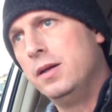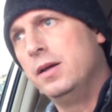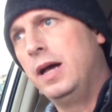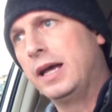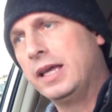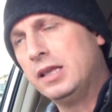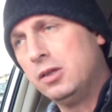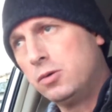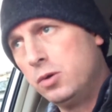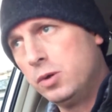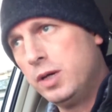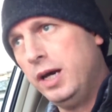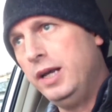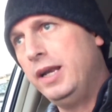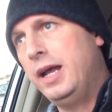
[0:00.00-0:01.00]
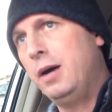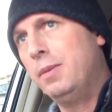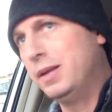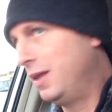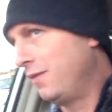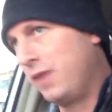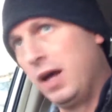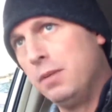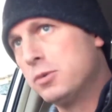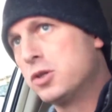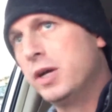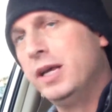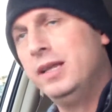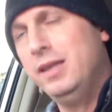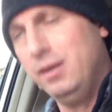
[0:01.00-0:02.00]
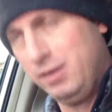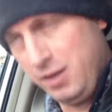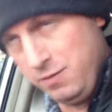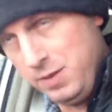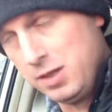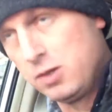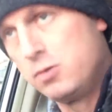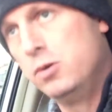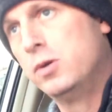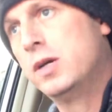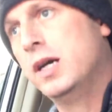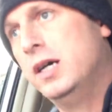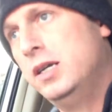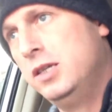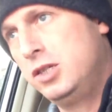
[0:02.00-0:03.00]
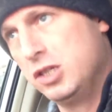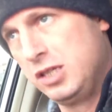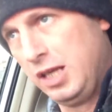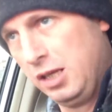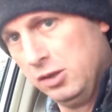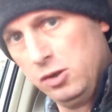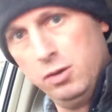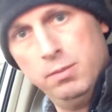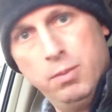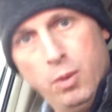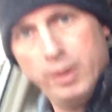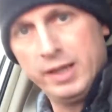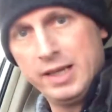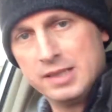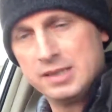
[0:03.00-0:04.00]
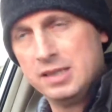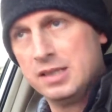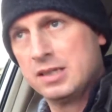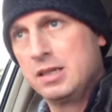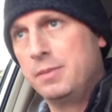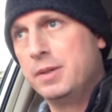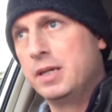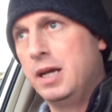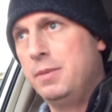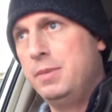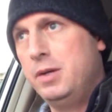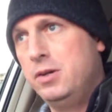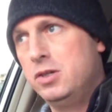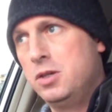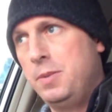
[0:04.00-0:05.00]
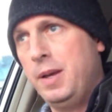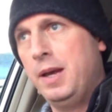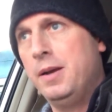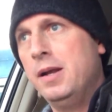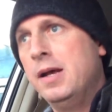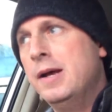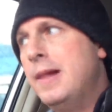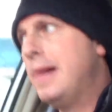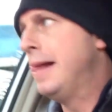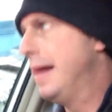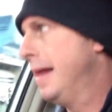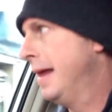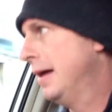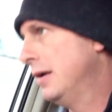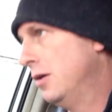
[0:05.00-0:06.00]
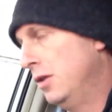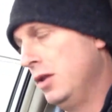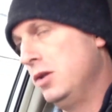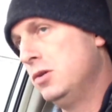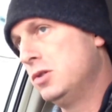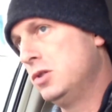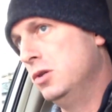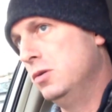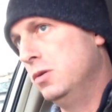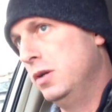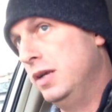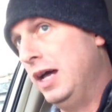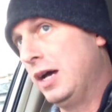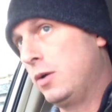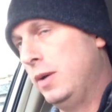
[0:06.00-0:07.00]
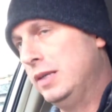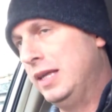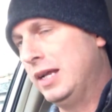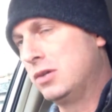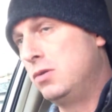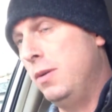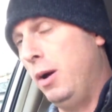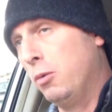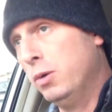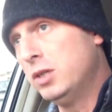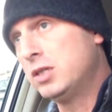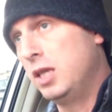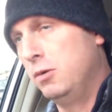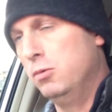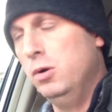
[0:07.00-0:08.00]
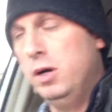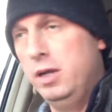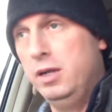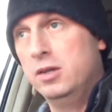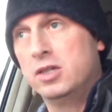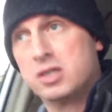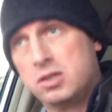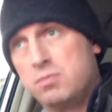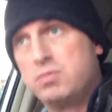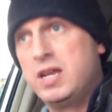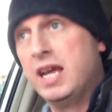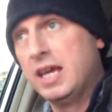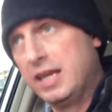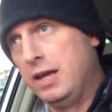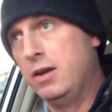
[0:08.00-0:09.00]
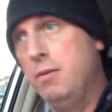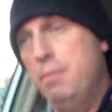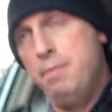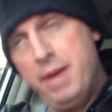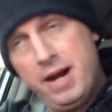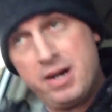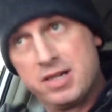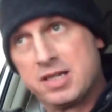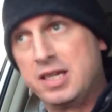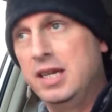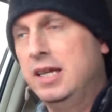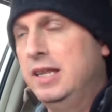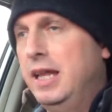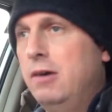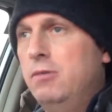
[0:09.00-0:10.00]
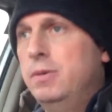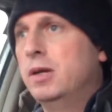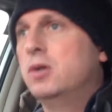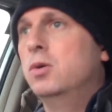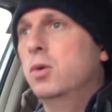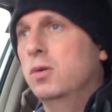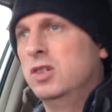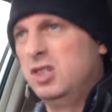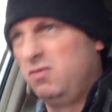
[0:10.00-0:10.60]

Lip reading: I get the crew cut now, but they've got them trained. They'll give me the crew cut, just like a little boy gets in the summertime here in Japan. And or they used to. And not quite that extreme. I wish they would. You know, just take it down to bare skin. That would be cool.